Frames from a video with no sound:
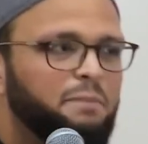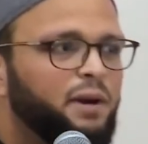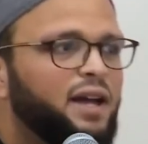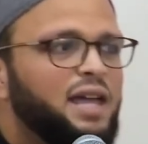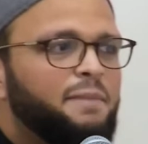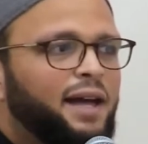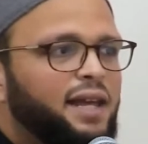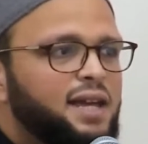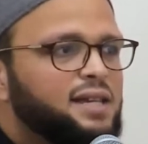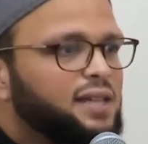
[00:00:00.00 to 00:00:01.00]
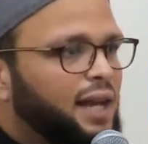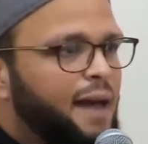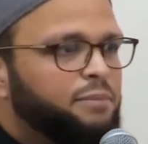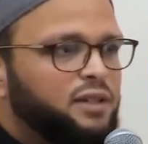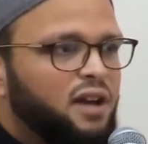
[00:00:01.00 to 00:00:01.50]
But Ibrahim alayhi
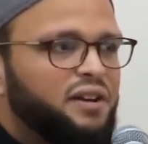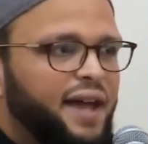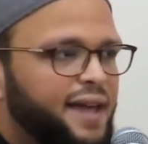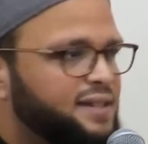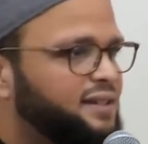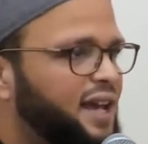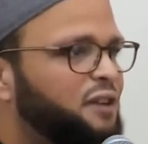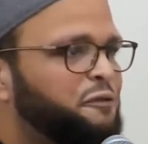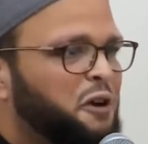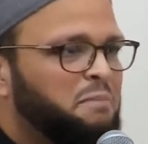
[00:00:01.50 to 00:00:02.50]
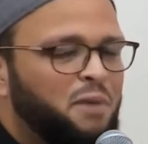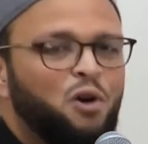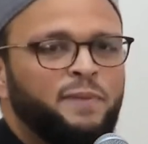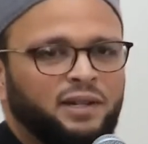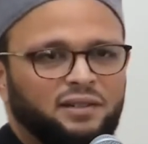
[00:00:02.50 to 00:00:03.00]
salam did not hesitate for a
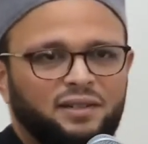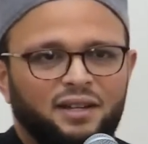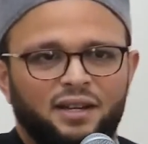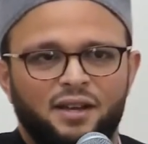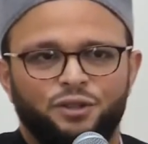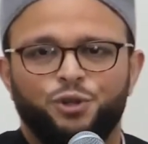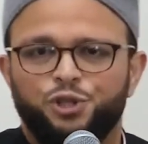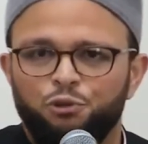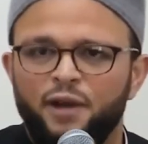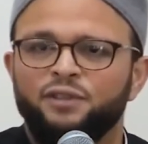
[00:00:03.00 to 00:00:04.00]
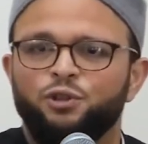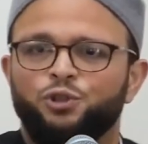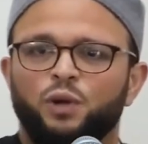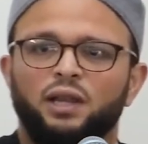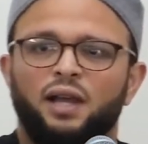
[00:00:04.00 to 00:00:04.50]
moment to
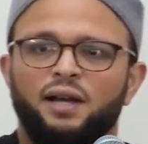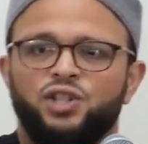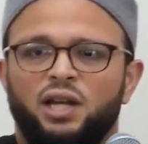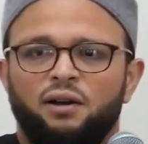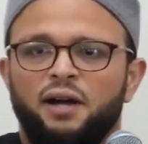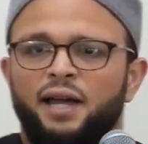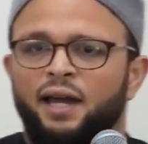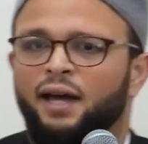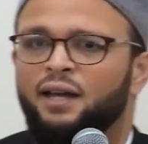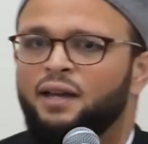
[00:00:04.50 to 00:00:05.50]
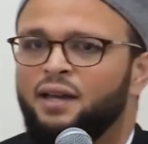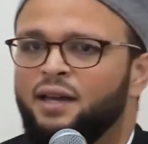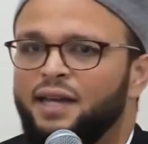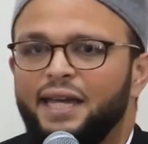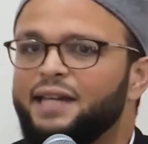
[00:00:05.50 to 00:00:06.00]
surrender to Allah Jalla
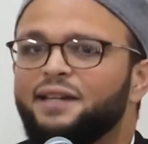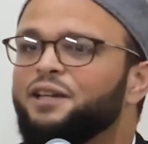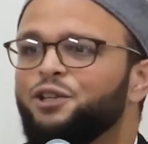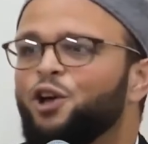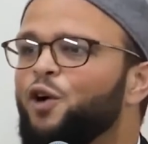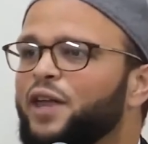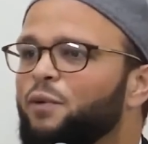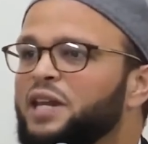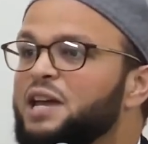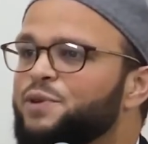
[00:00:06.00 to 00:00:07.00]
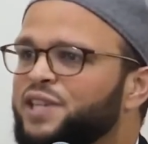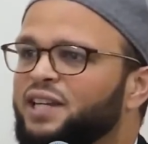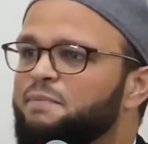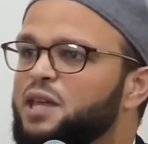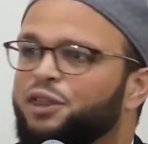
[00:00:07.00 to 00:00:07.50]
he didn't know that when he
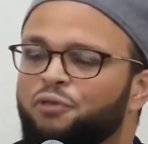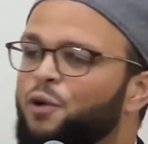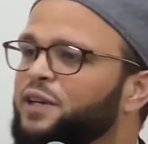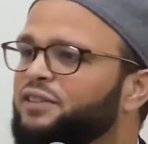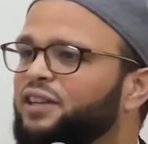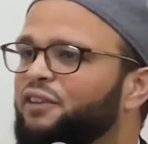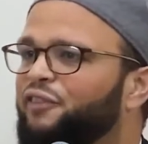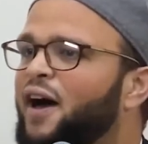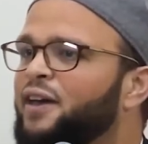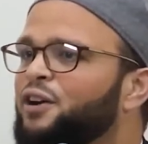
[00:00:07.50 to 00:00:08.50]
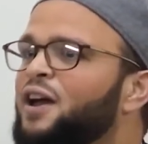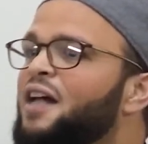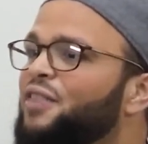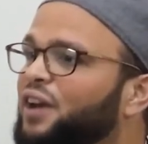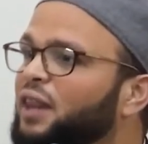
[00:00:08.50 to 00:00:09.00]
was going to be thrown into the fire,
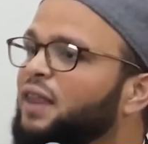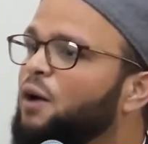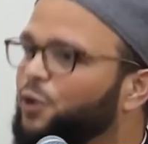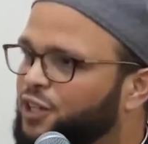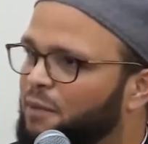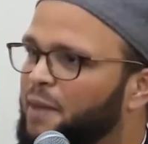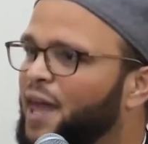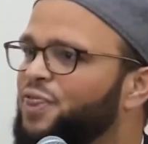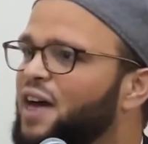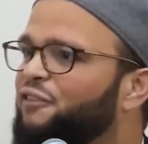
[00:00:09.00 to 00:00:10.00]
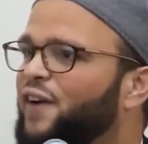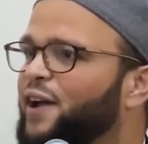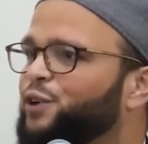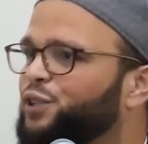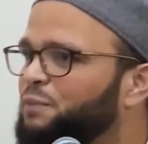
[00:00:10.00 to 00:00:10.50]
that Allah would command that
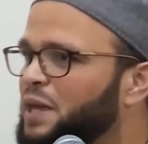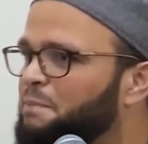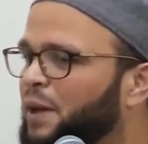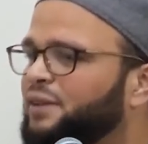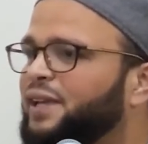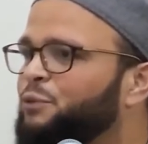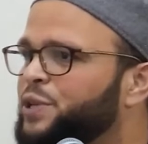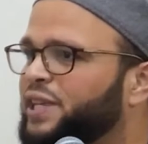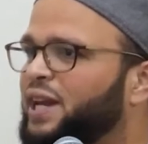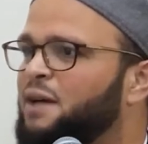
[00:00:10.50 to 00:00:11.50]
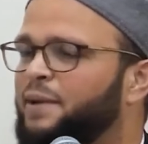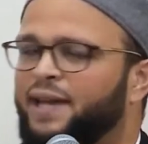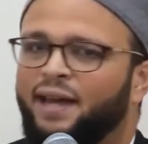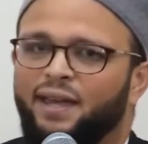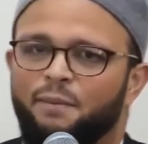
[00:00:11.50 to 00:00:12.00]
fire to be bardan wa
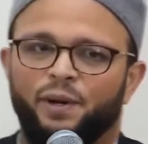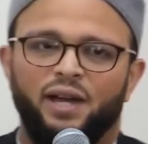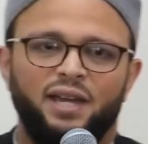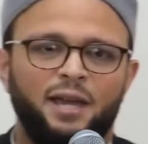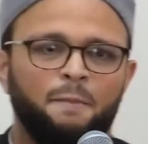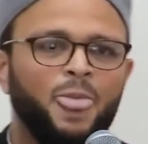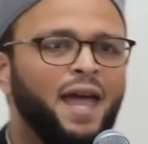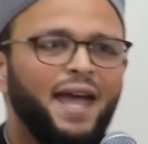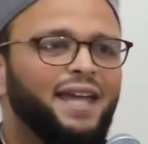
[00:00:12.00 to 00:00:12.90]
salaman ala Ibrahim.